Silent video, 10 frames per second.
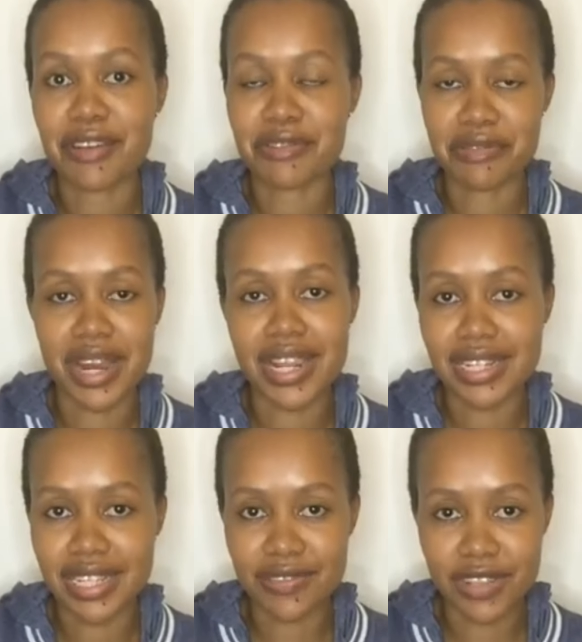
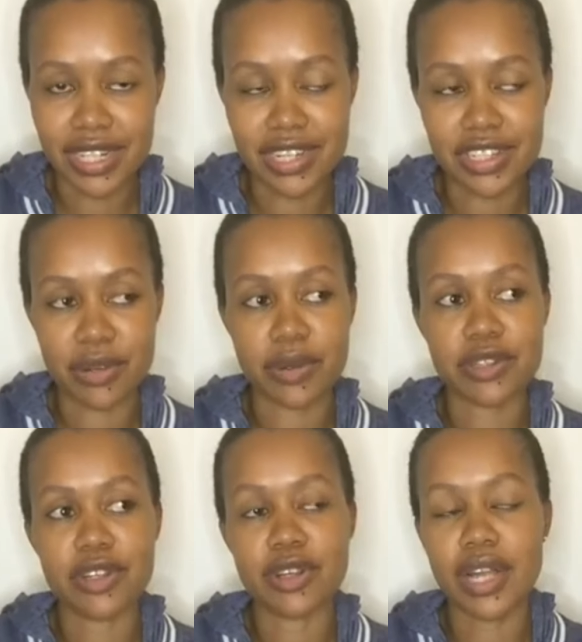Red is for danger. When
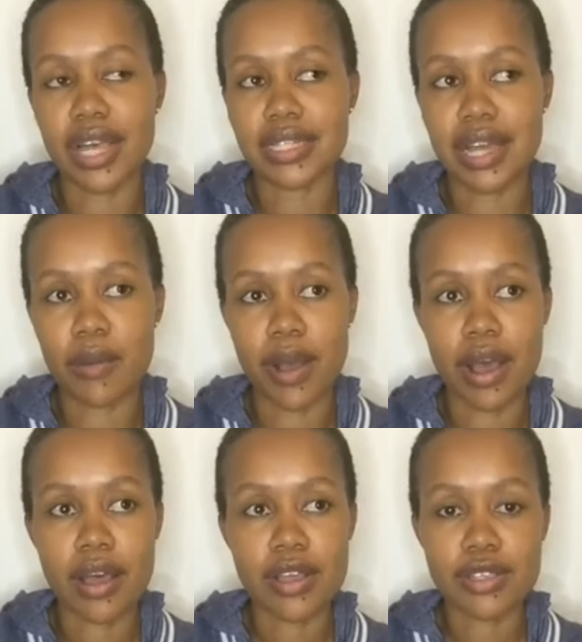you look at our
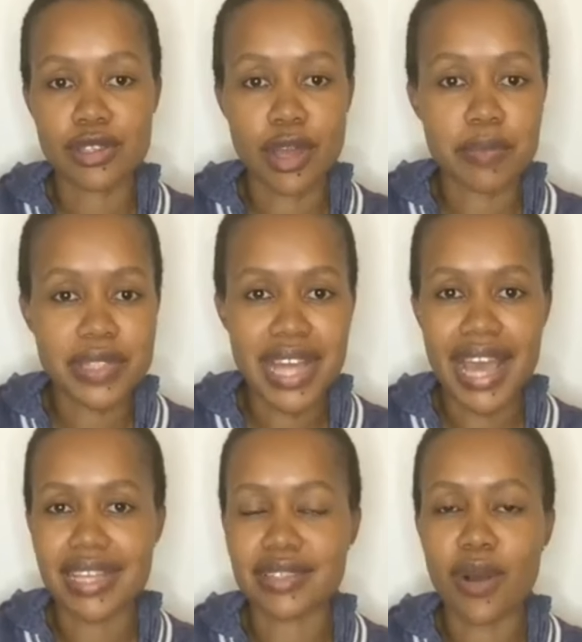stop
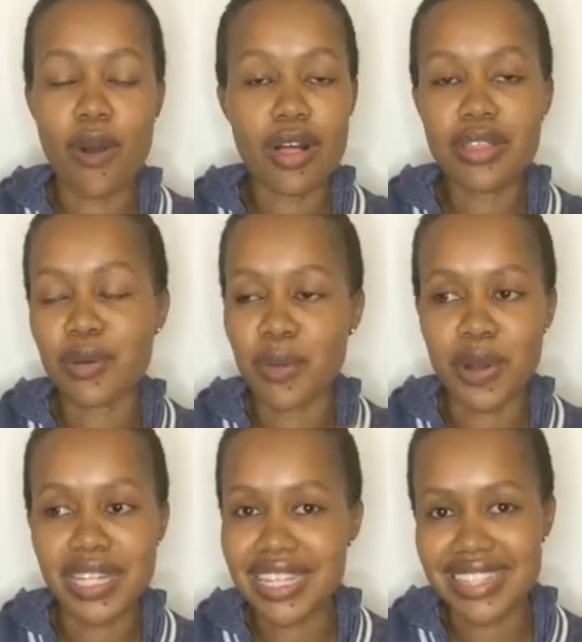signs, all the
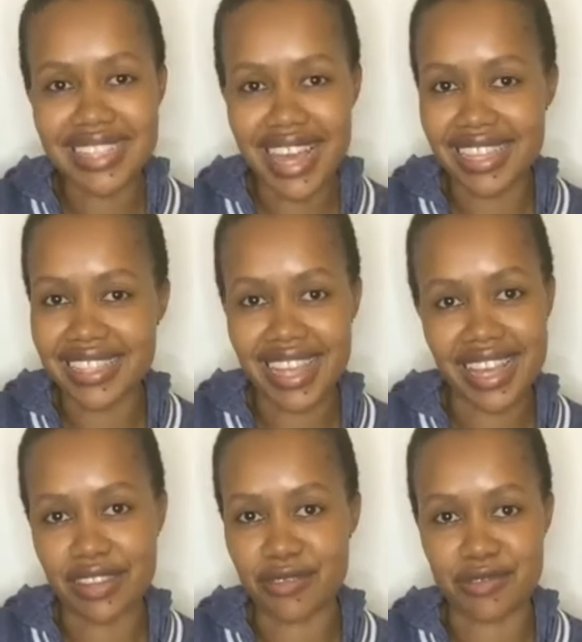warning signs
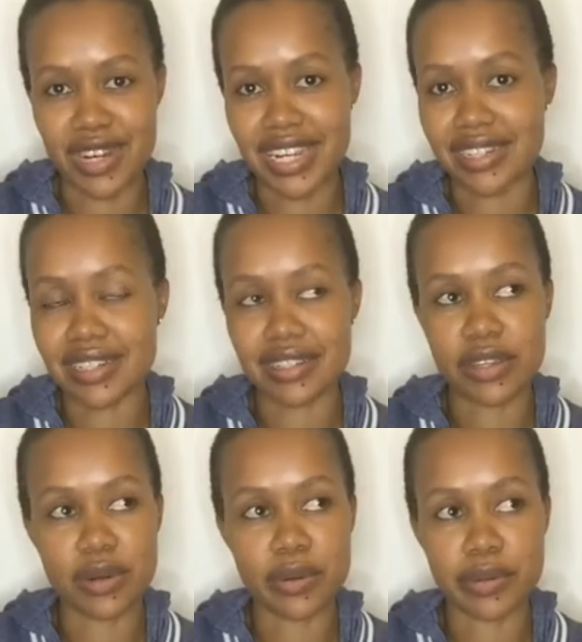are in red.
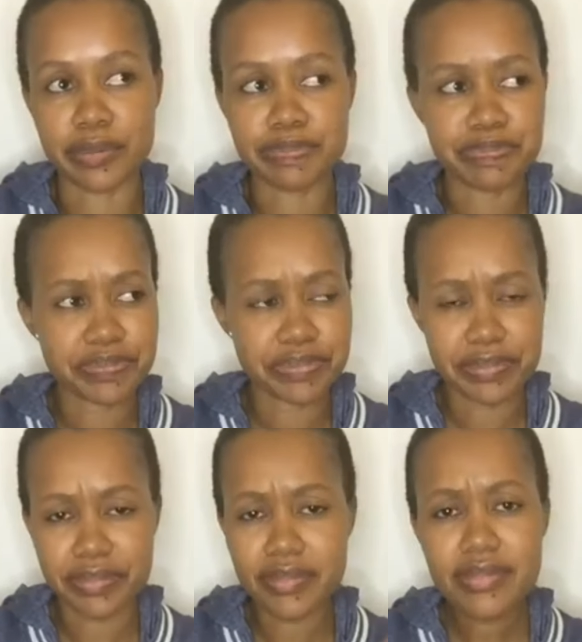Your
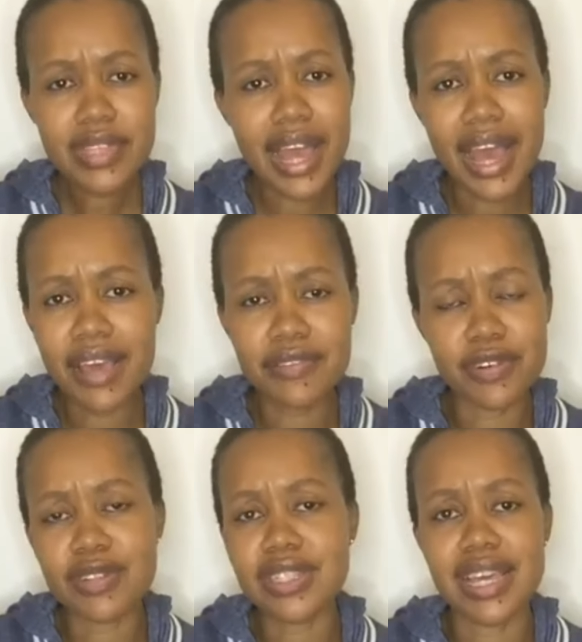high
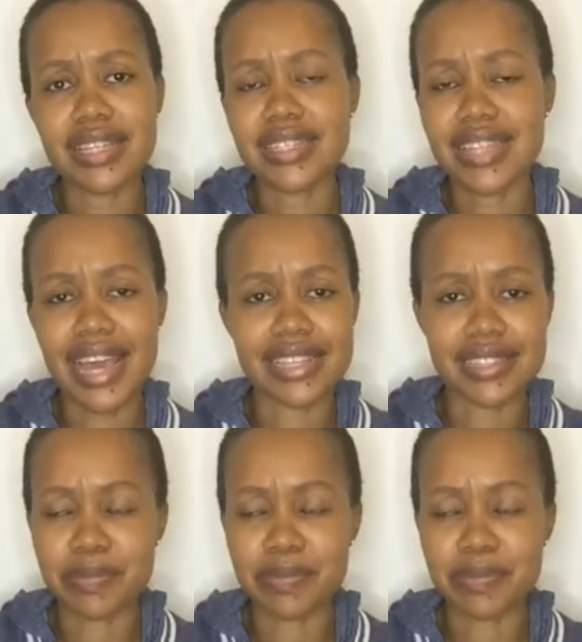voltage signs,